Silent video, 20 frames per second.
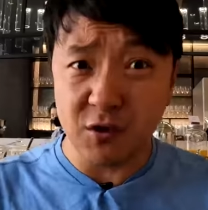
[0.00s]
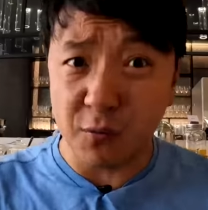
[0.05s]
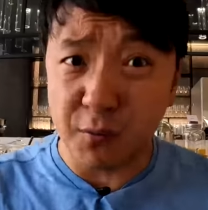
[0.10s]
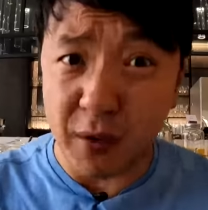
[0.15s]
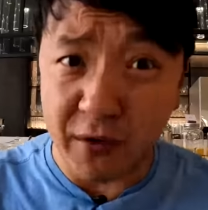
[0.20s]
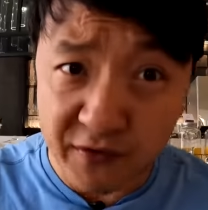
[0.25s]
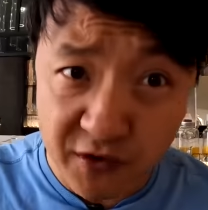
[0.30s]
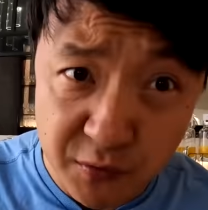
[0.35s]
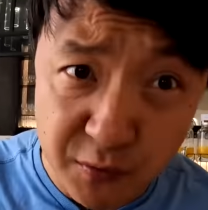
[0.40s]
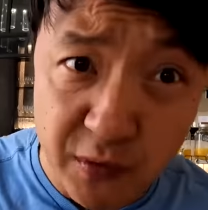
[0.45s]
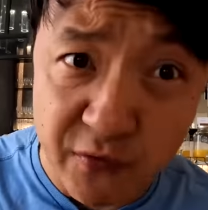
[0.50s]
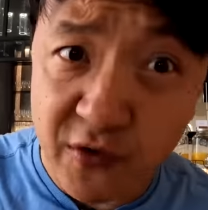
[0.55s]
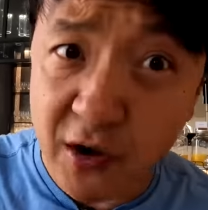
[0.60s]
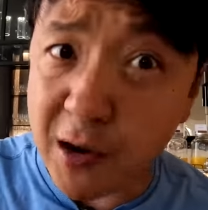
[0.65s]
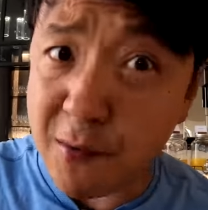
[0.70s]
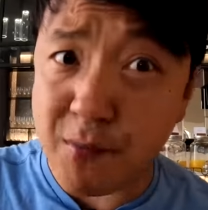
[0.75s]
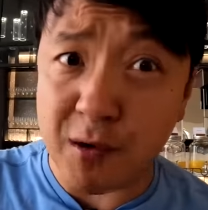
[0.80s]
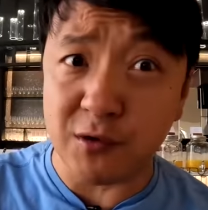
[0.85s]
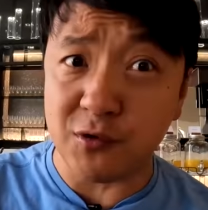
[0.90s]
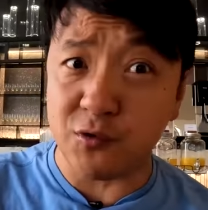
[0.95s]
single breakfast
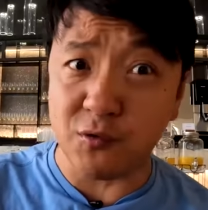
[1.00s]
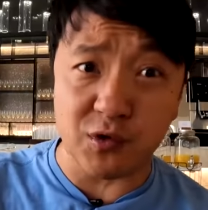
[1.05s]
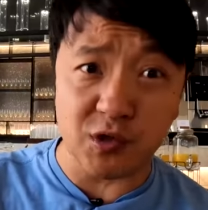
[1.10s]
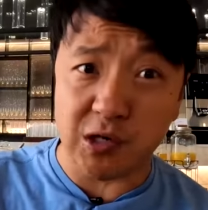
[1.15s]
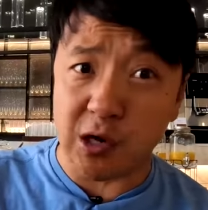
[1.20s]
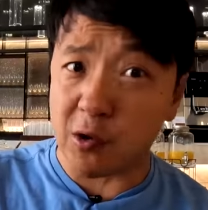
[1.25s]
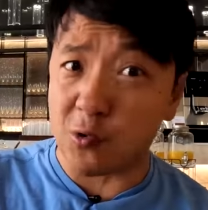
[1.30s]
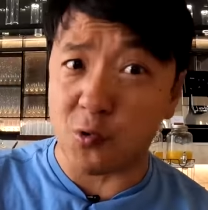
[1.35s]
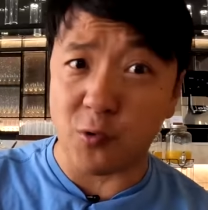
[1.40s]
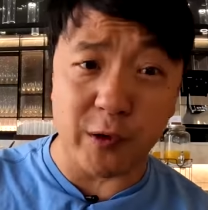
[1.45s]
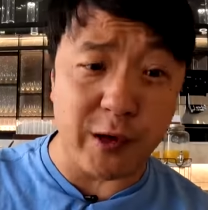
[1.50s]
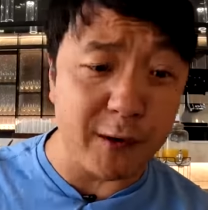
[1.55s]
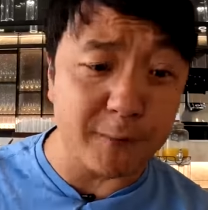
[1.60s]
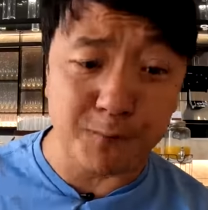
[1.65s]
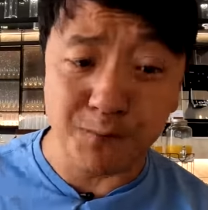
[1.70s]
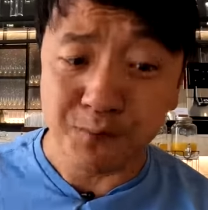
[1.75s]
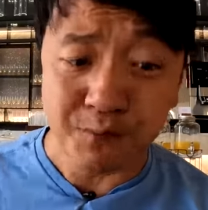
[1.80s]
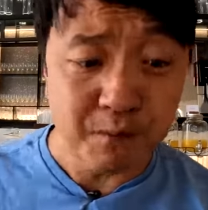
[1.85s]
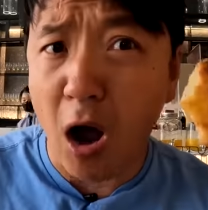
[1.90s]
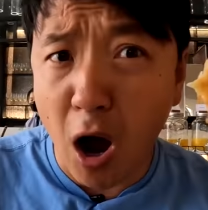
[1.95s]
buffet I've been to in South
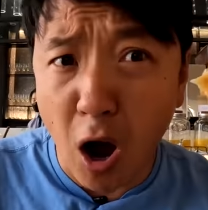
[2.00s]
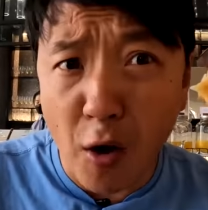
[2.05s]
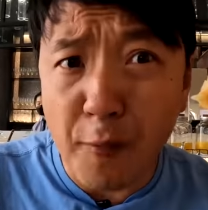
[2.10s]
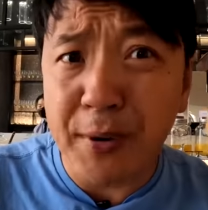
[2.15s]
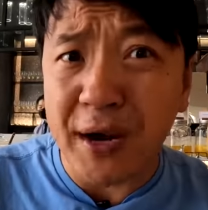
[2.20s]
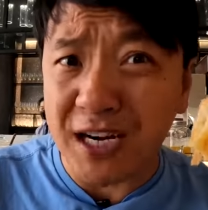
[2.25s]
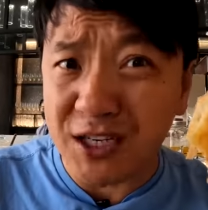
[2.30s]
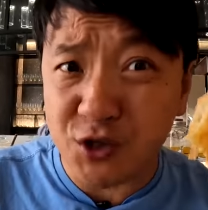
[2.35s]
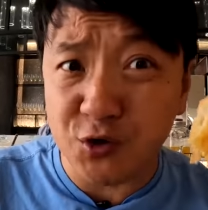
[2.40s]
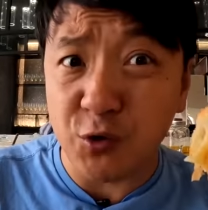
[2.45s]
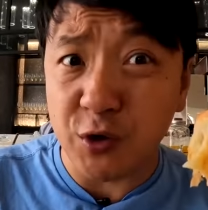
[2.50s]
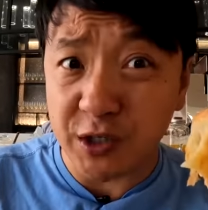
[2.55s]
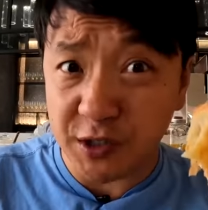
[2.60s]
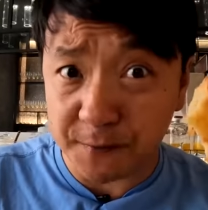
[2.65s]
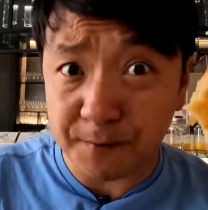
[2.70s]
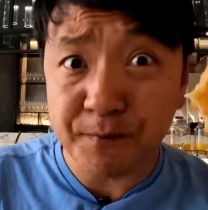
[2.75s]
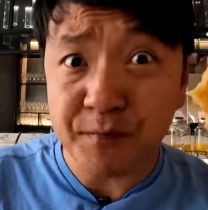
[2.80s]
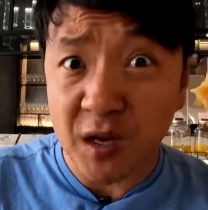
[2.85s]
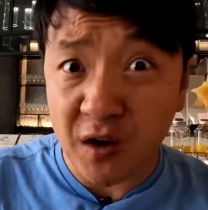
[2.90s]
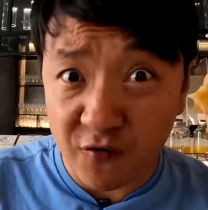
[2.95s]
Korea, all
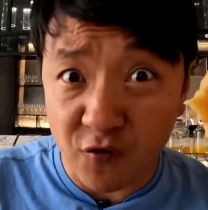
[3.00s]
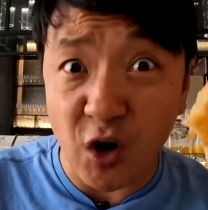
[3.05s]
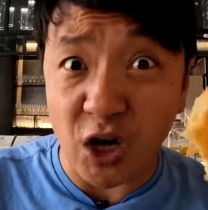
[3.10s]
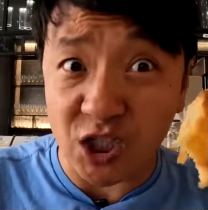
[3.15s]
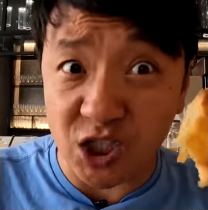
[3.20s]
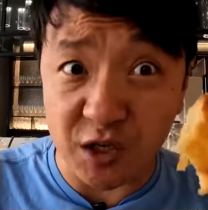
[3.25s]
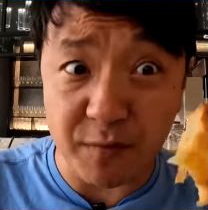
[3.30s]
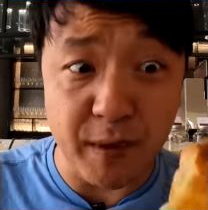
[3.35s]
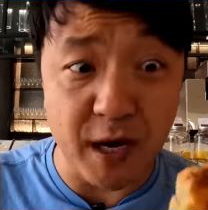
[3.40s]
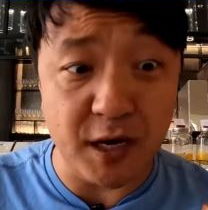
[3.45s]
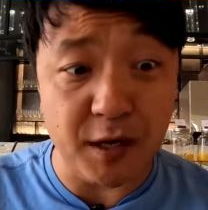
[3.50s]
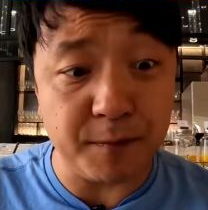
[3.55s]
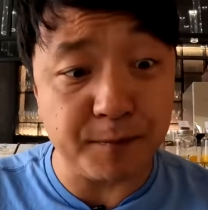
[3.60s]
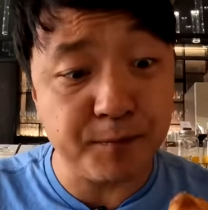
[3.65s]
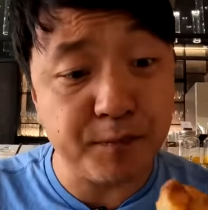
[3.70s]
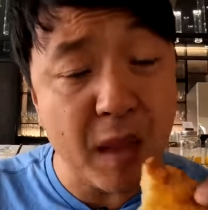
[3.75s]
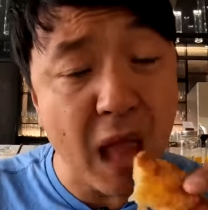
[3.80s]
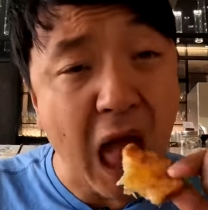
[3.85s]
pastries freshly made.